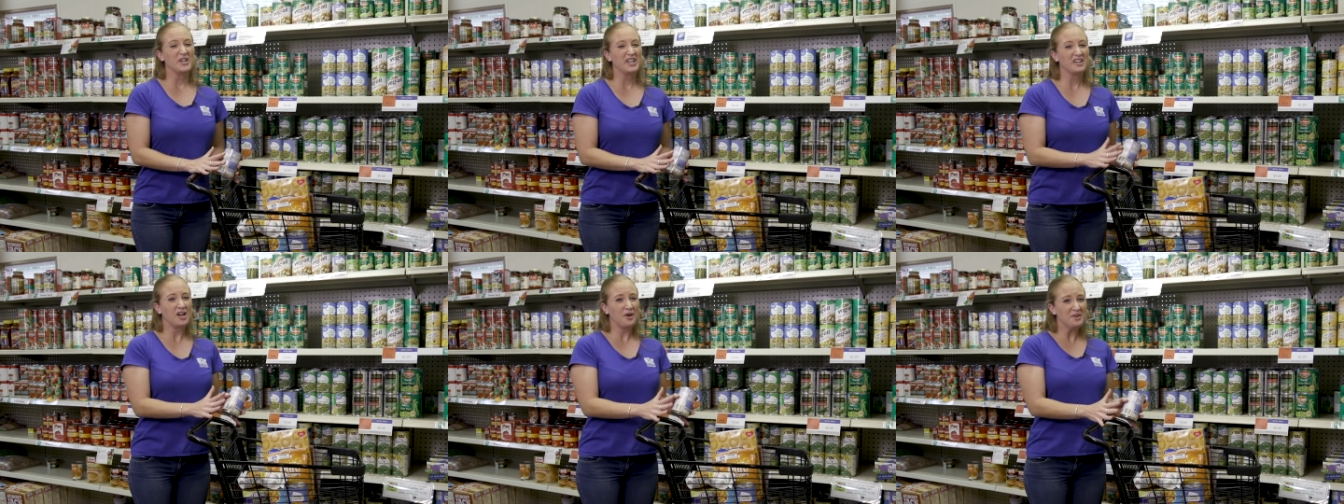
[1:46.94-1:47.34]
We
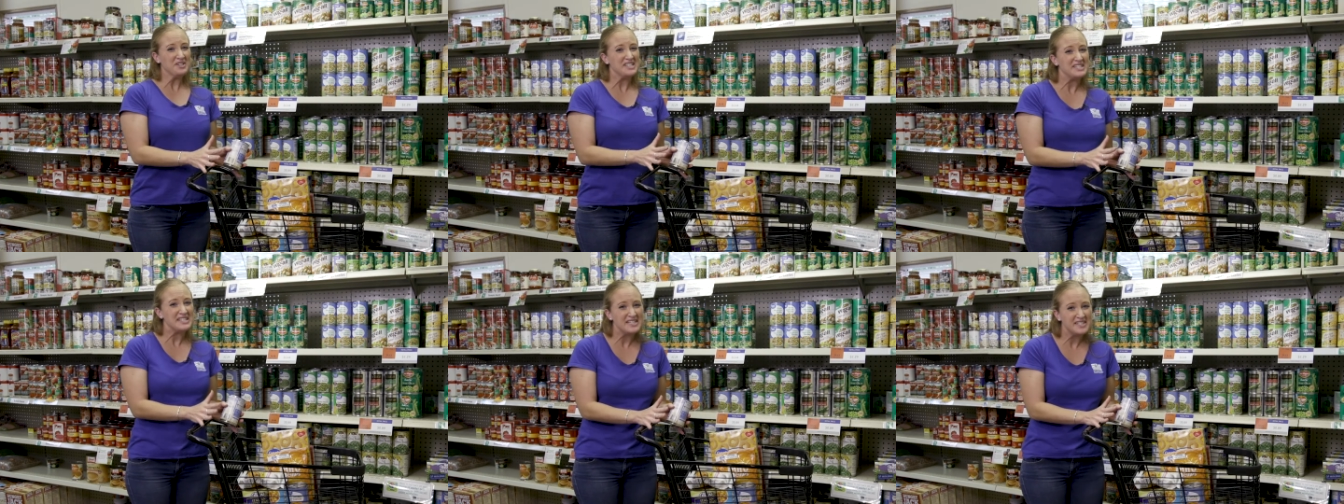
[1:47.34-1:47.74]
can go
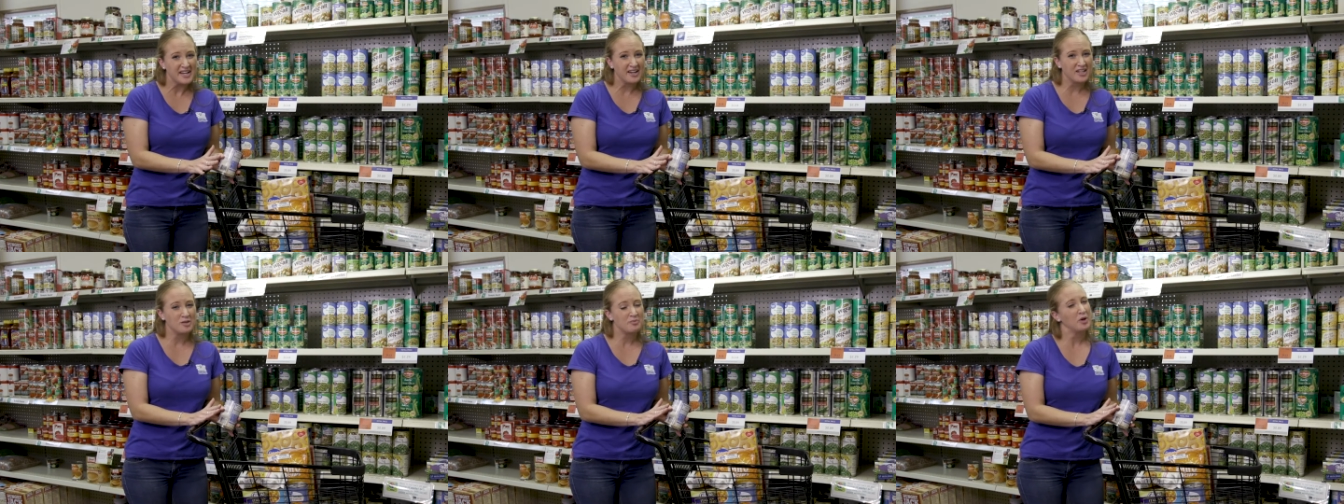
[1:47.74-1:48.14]
into
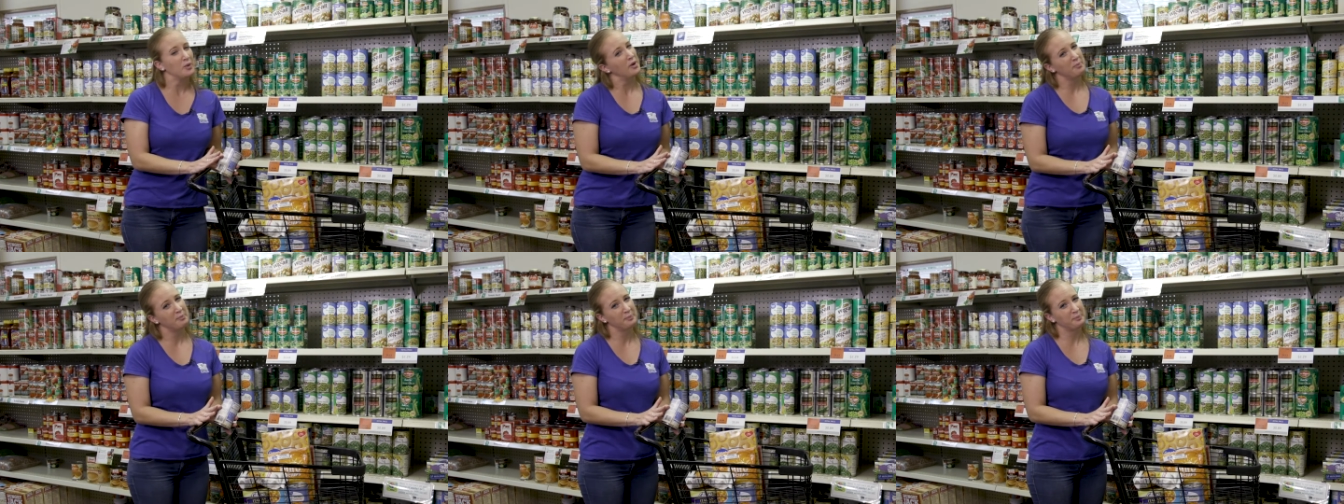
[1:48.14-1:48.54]
detail about
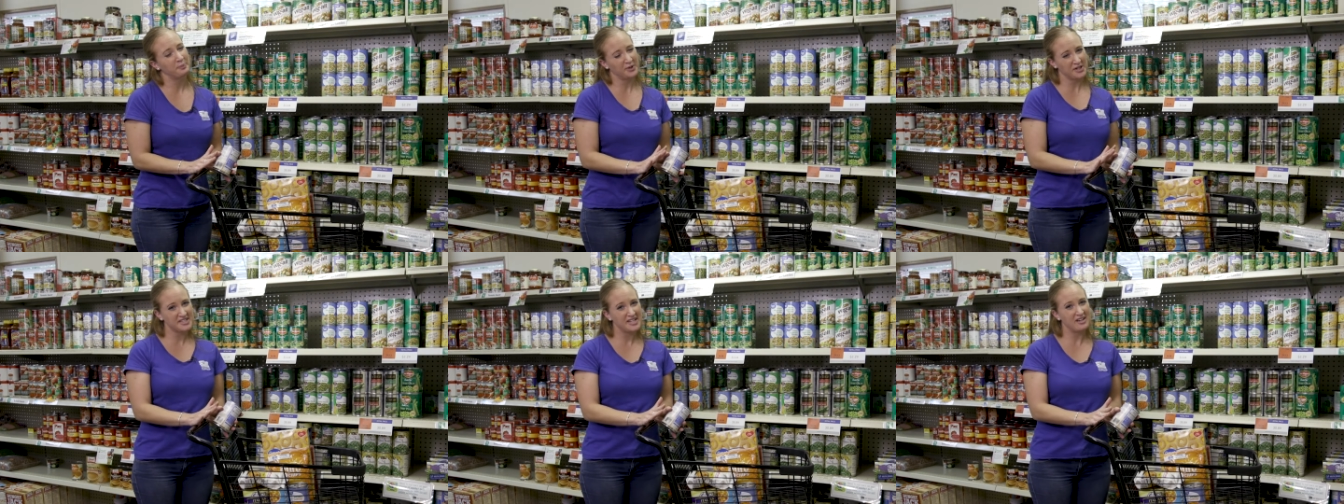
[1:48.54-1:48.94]
what
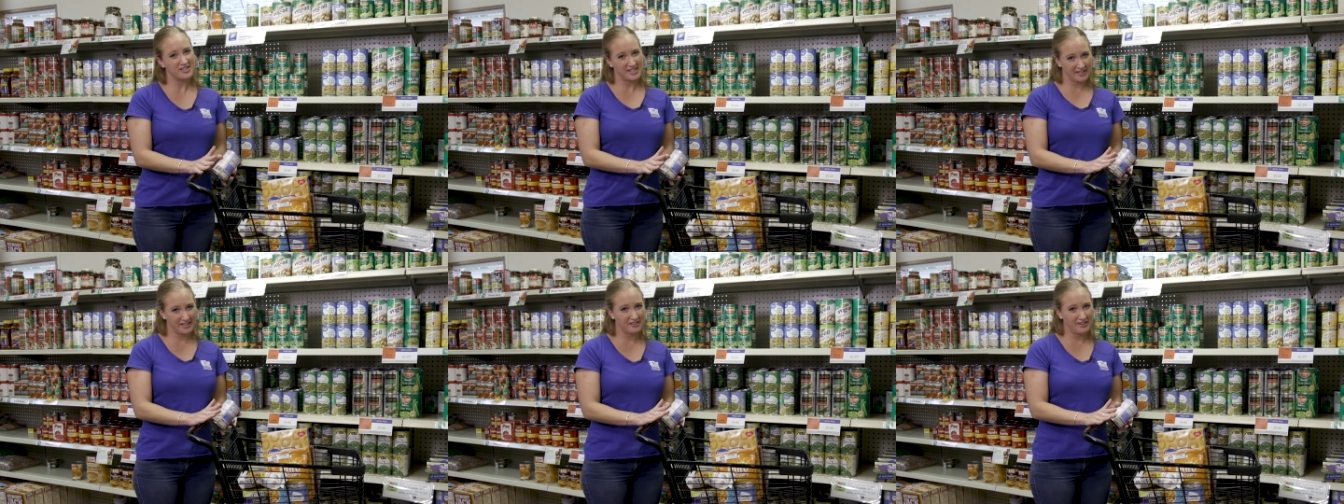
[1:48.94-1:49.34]
percent
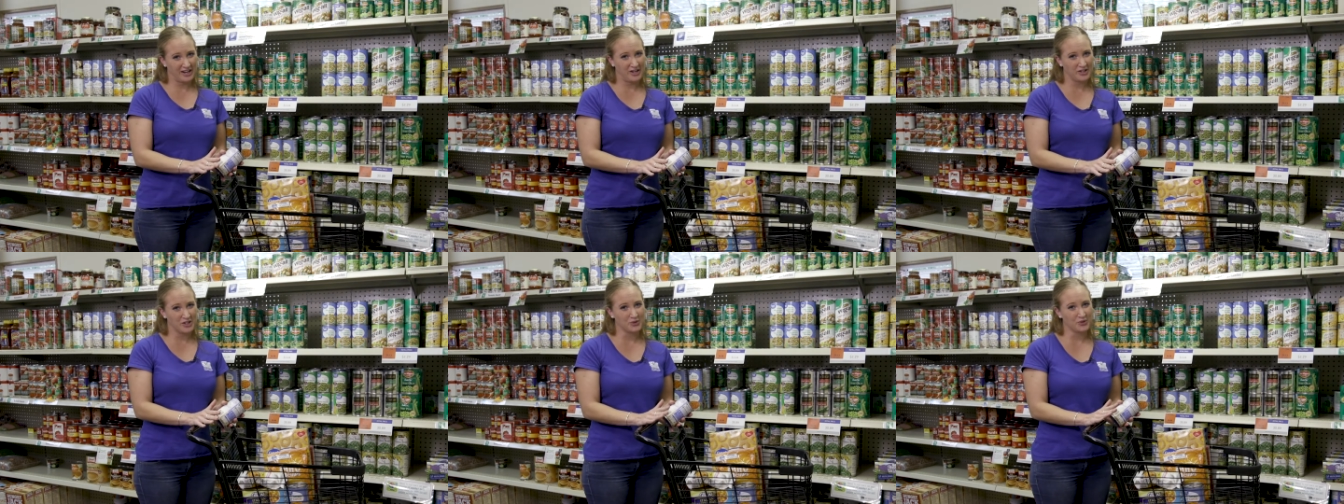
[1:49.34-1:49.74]
daily
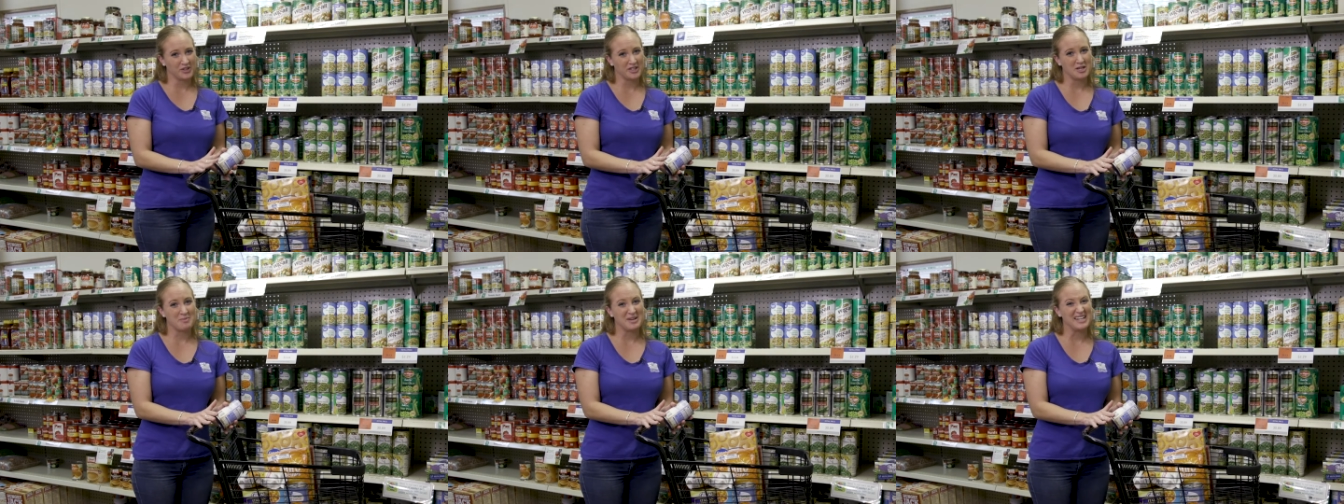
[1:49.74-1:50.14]
value
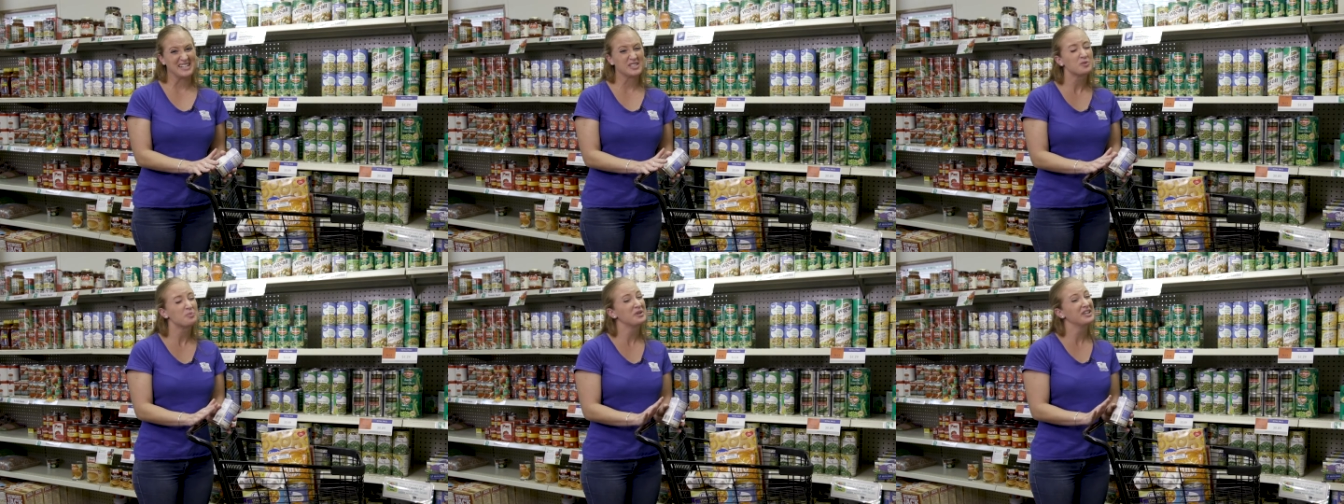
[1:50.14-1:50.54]
really
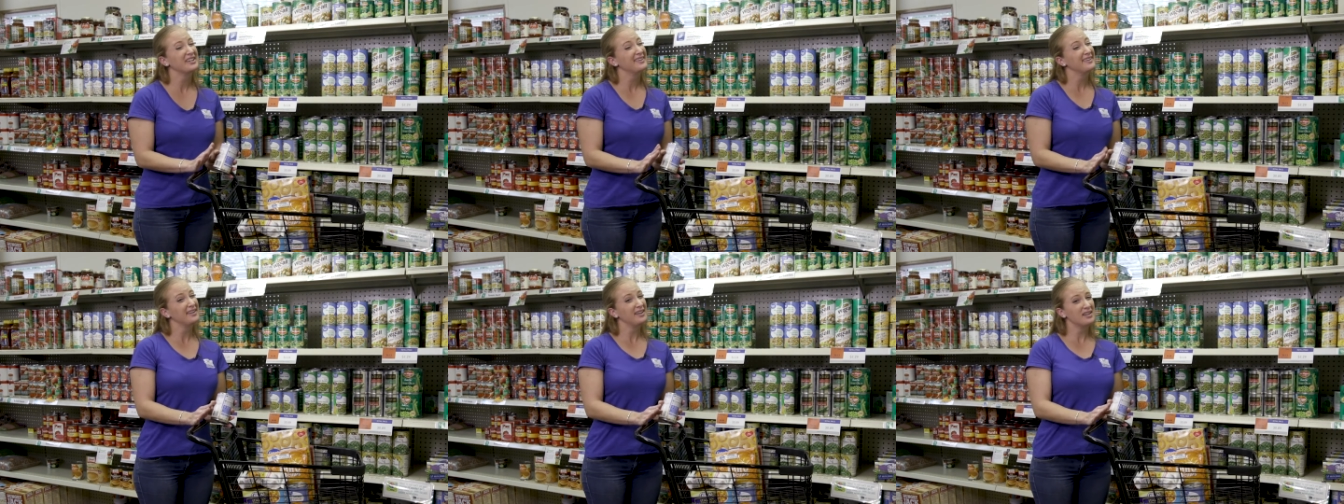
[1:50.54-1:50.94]
means, but
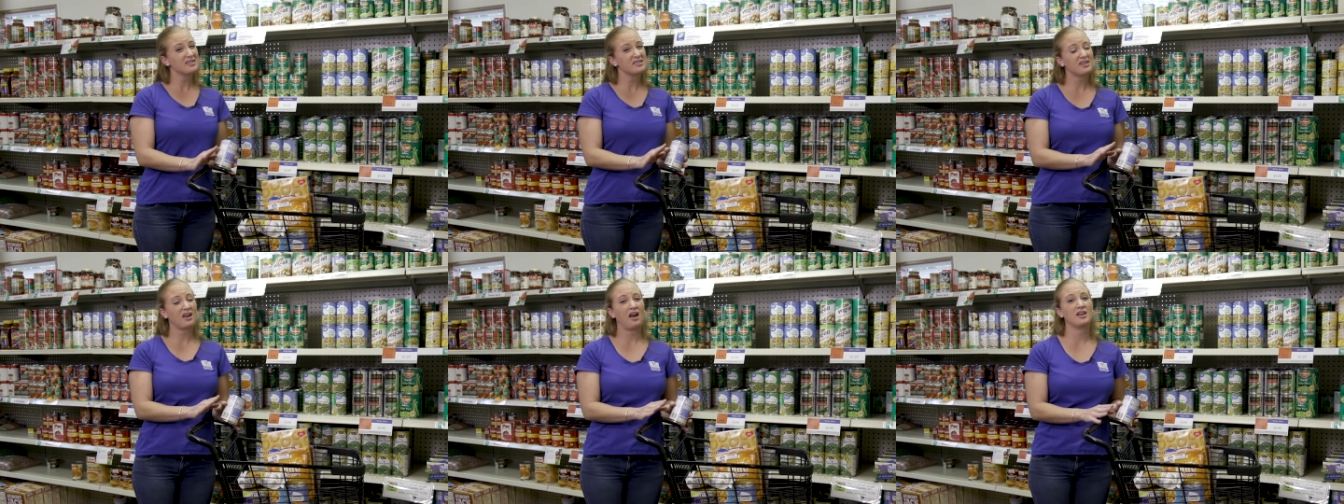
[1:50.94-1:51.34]
it
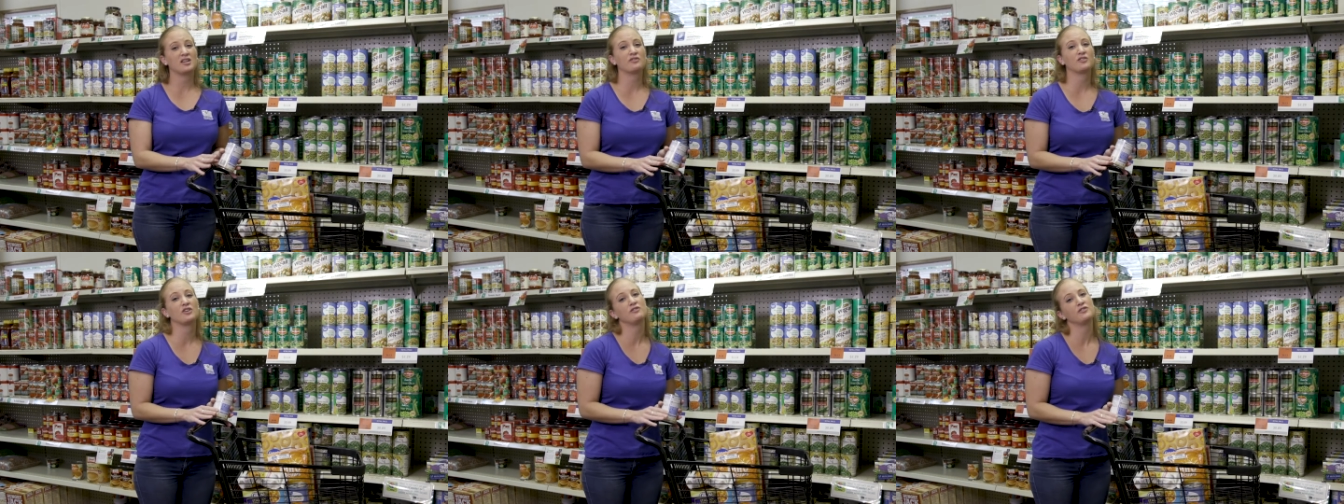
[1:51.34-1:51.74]
is kind
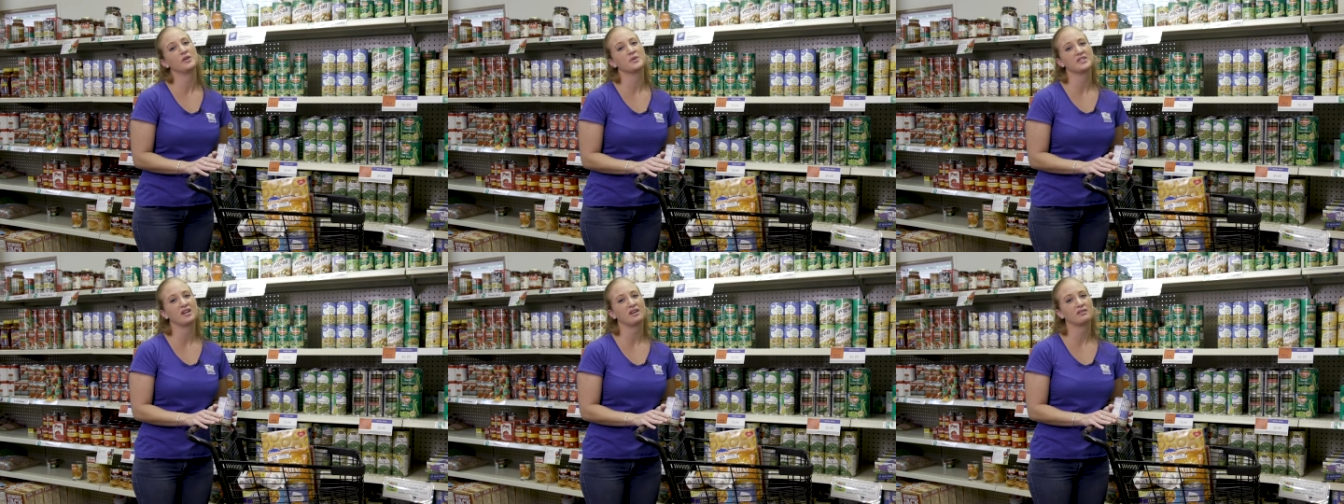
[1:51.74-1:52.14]
of
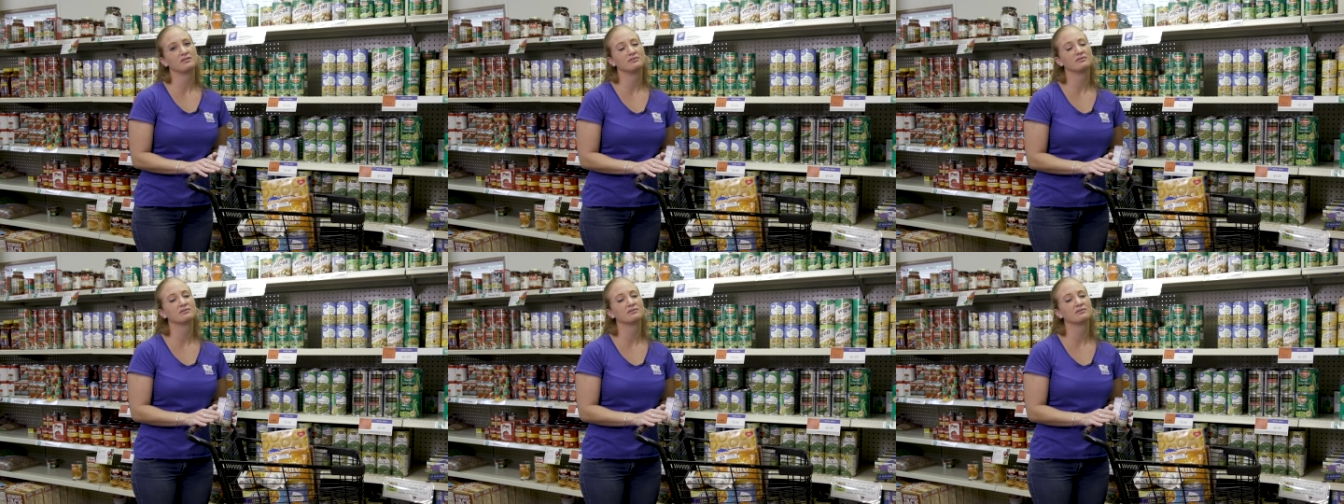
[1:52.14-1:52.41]
confusing.